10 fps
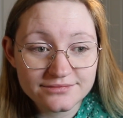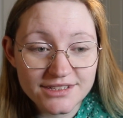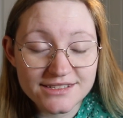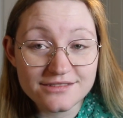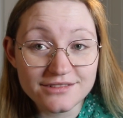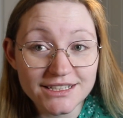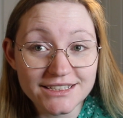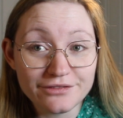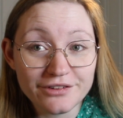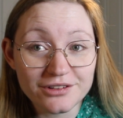This is really
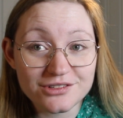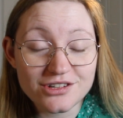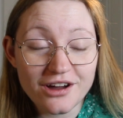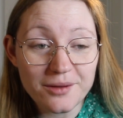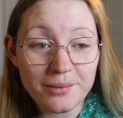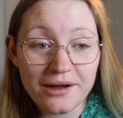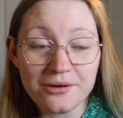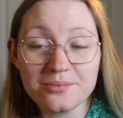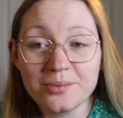difficult to talk about,